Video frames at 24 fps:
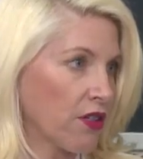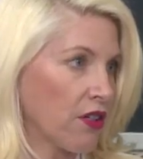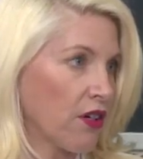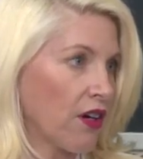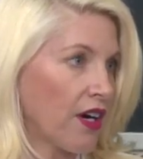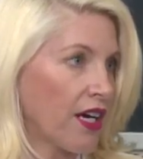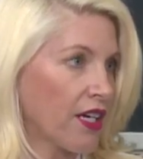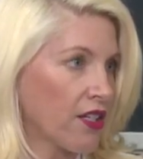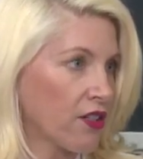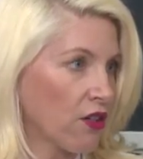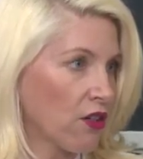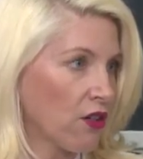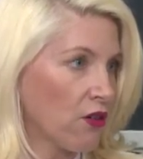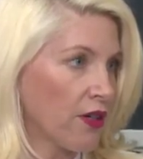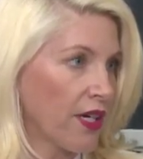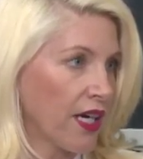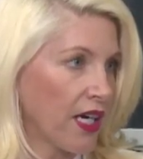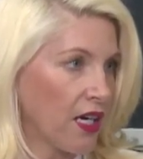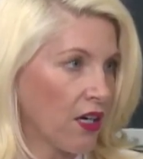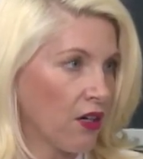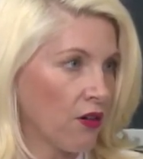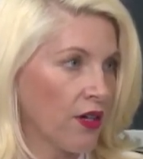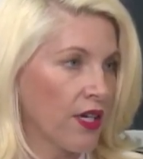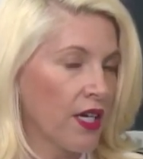So your escrow
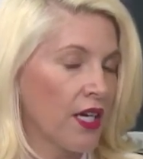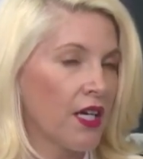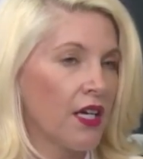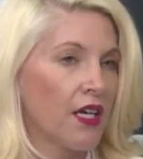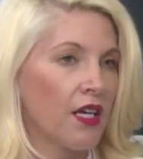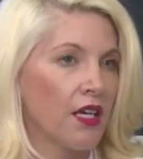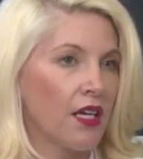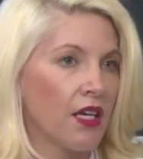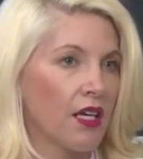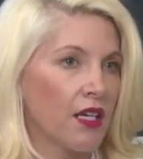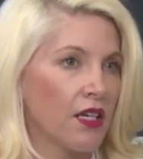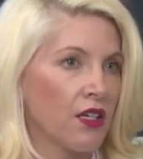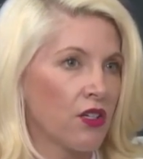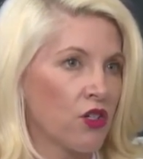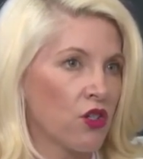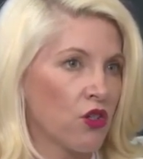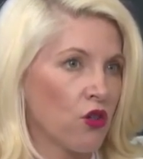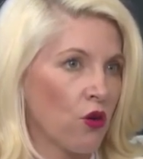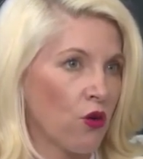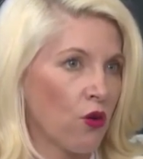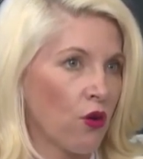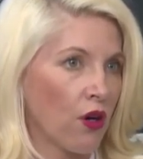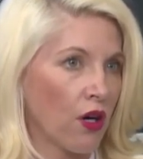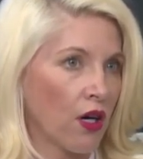account is
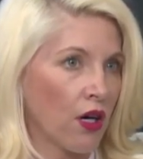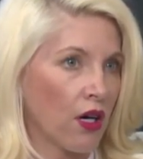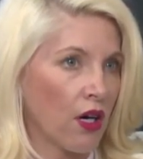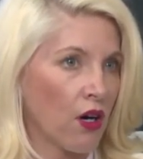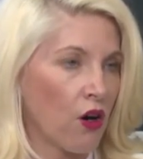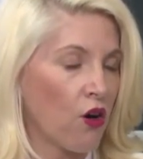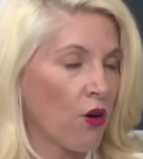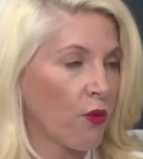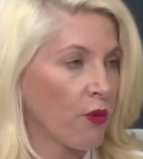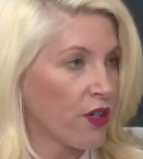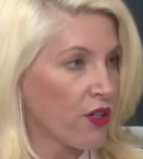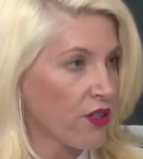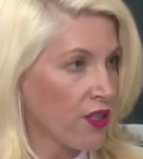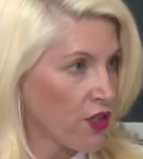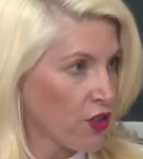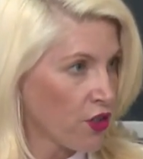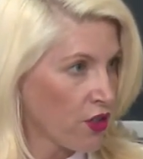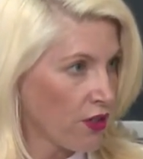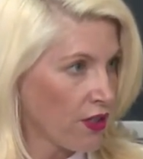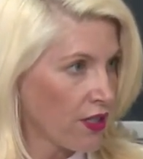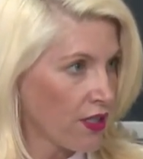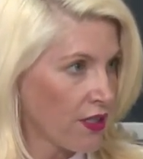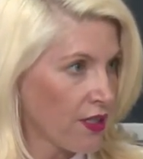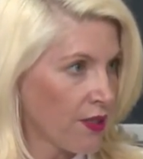your homeowner's
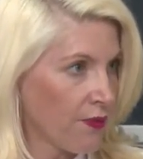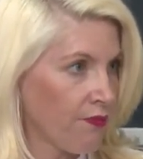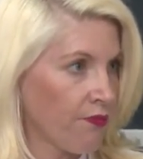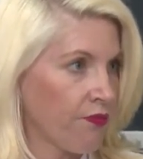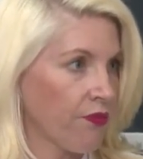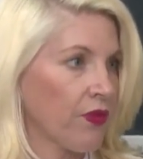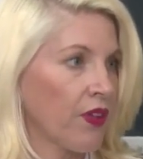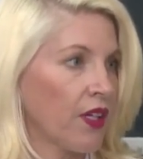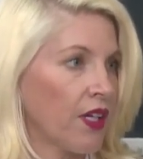insurance,